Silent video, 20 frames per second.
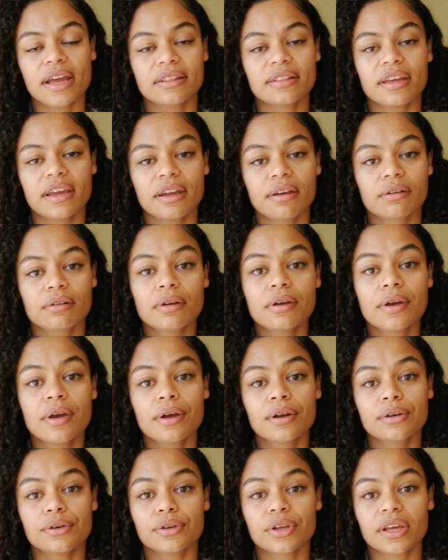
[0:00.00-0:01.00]
And then
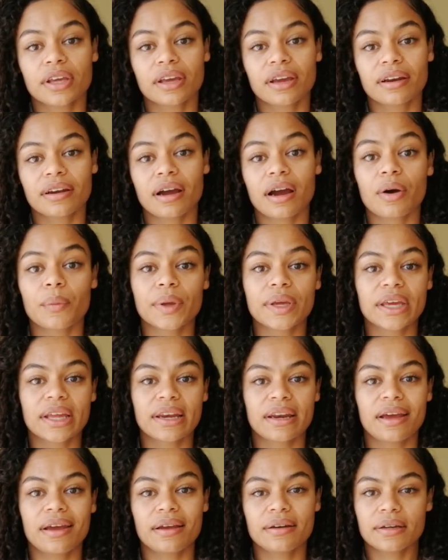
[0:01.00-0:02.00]
looking at how we
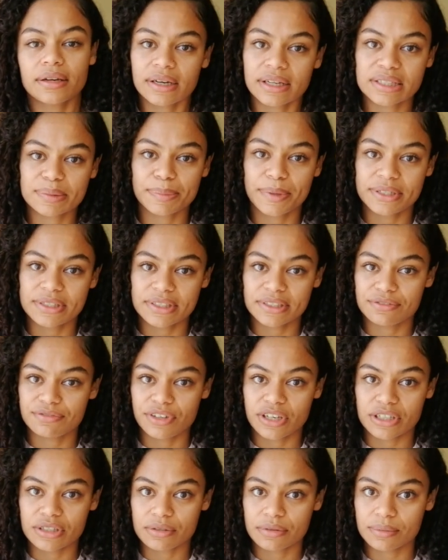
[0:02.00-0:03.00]
can add inexpensive
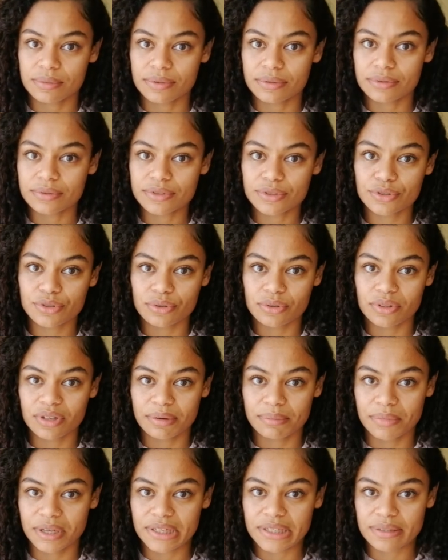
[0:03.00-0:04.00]
vegetables to
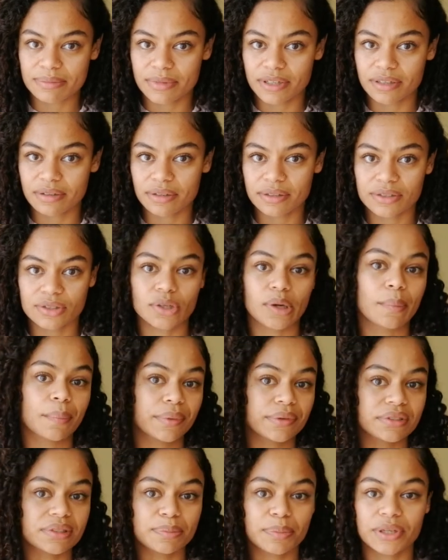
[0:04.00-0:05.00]
that maize meal,
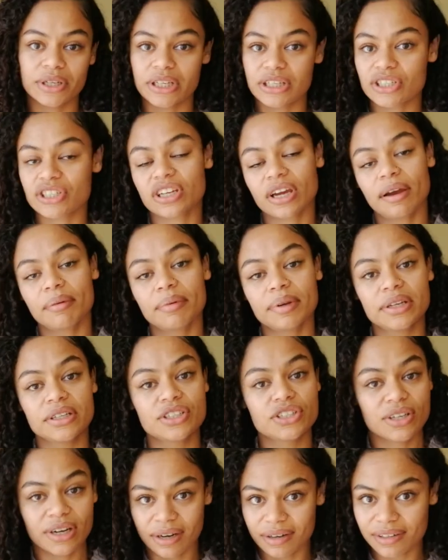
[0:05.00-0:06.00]
example, spinach,
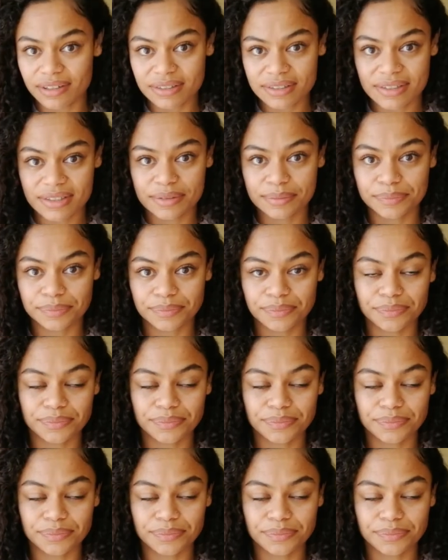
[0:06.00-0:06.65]
cabbage, carrots.